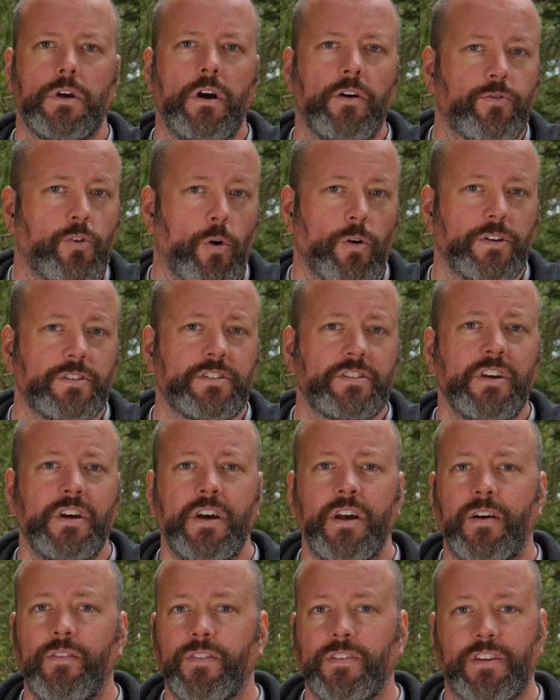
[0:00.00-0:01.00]
Of course,
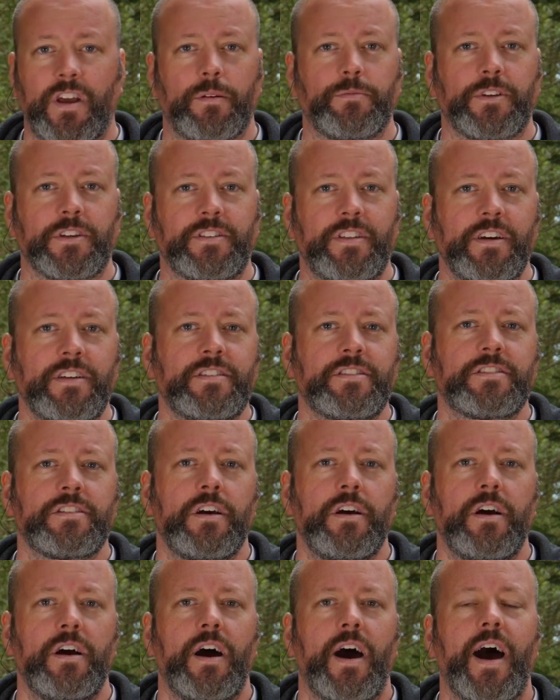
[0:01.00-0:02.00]
times like this,
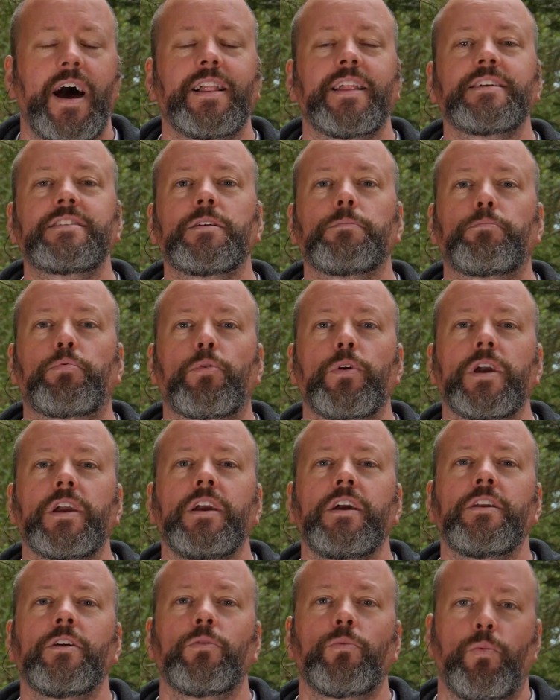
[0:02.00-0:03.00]
I like to
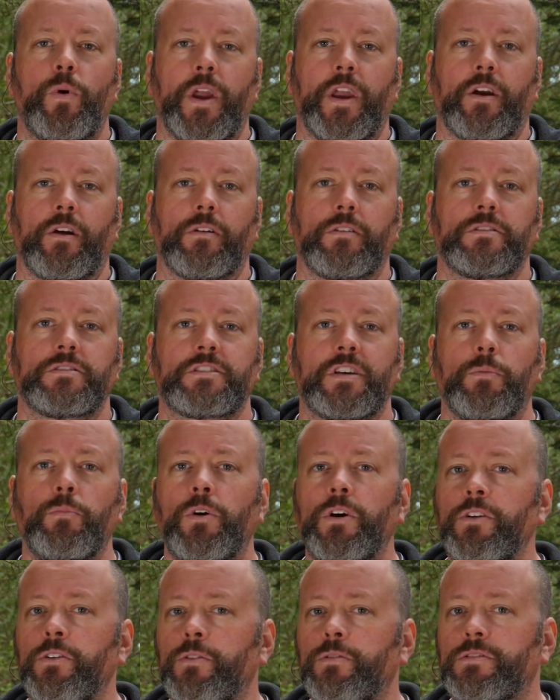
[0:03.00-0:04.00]
bring in a ringer,
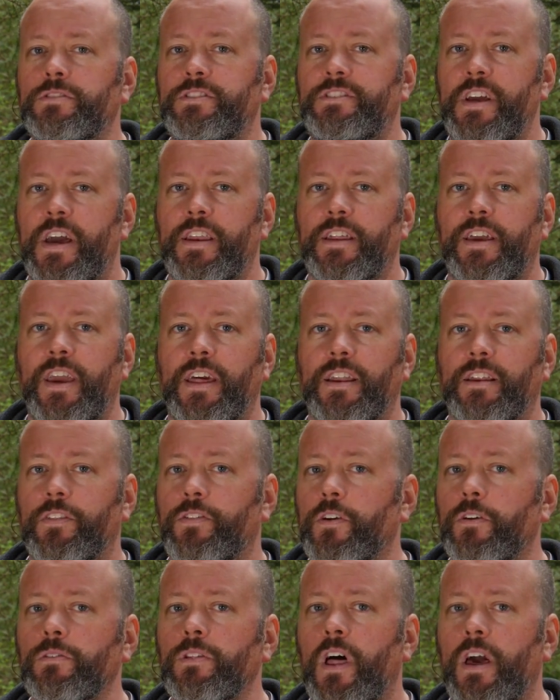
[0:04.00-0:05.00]
someone who's
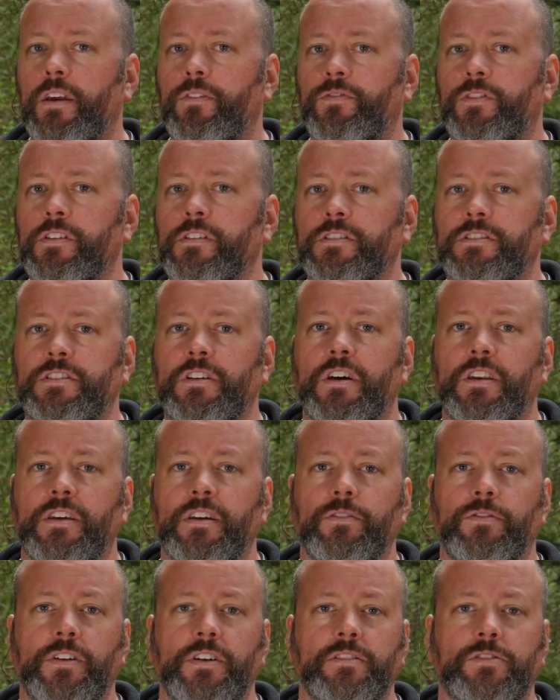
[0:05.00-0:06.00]
dedicated their life to the
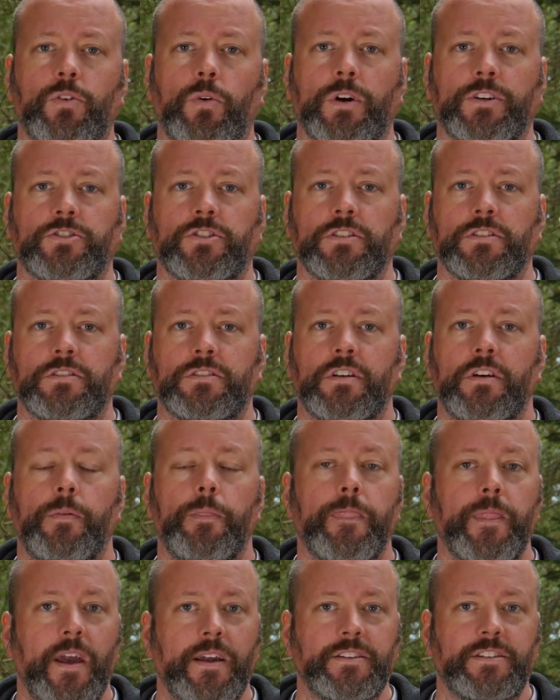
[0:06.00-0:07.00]
study of these questions.
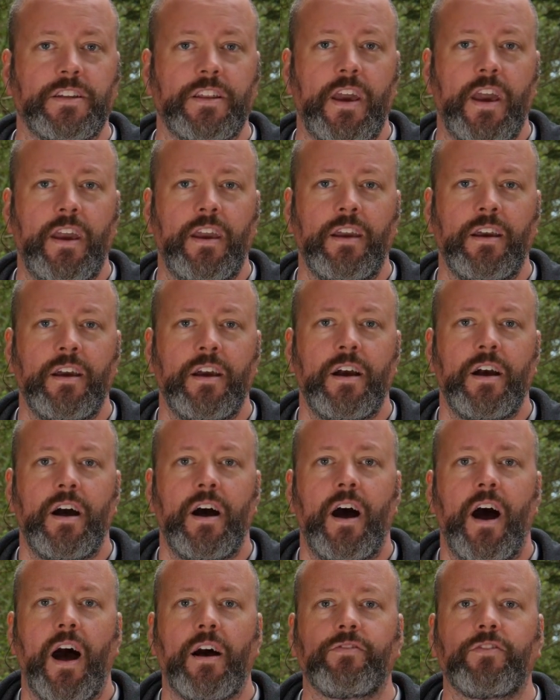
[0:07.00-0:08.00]
And today,
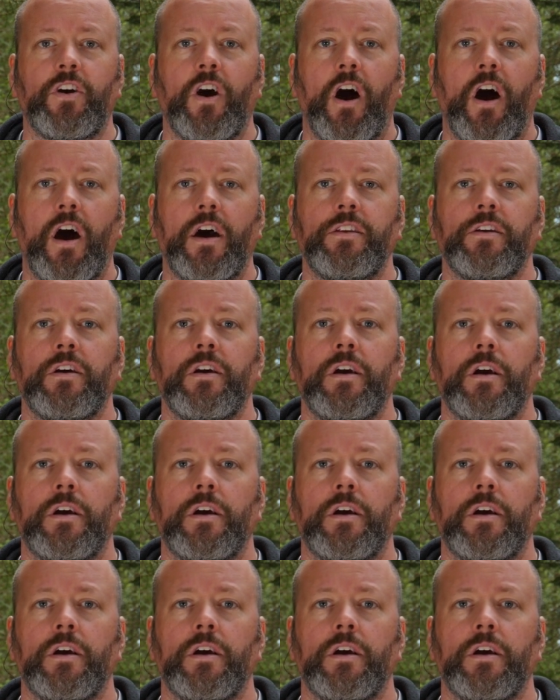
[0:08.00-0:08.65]
I've got